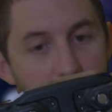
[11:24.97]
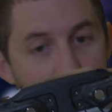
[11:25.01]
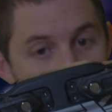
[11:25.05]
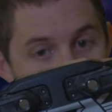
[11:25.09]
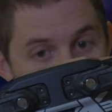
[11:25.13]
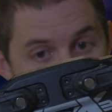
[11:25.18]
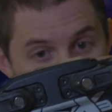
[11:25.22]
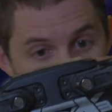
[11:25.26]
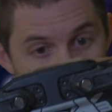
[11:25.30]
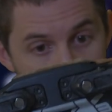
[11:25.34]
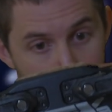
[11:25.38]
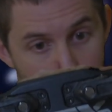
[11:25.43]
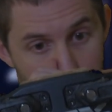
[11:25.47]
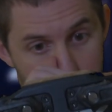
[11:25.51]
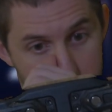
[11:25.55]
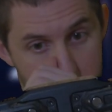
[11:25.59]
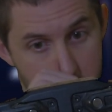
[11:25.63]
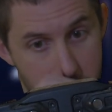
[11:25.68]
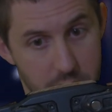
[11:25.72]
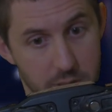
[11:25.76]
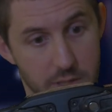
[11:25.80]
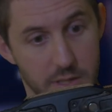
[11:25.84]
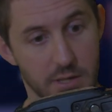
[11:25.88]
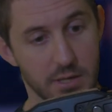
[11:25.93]
off the
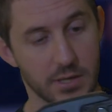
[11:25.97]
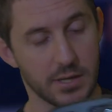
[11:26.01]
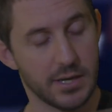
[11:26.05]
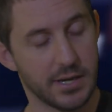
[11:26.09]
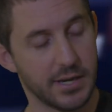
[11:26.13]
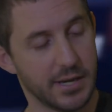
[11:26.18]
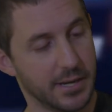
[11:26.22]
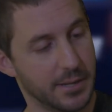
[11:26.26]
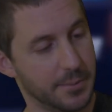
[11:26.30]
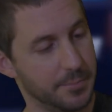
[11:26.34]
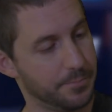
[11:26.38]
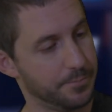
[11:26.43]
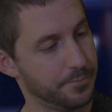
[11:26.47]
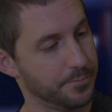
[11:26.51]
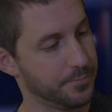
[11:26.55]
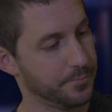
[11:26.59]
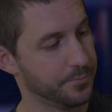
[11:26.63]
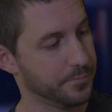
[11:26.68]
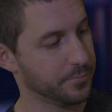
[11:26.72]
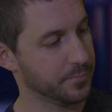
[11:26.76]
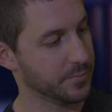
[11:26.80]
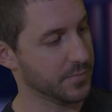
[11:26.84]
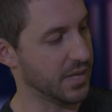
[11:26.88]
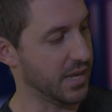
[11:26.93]
launch.
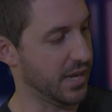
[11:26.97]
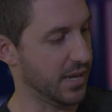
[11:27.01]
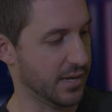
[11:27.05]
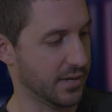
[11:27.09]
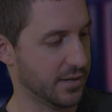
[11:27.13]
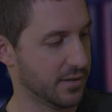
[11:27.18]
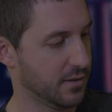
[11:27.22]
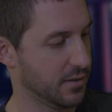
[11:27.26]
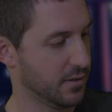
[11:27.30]
Yeah,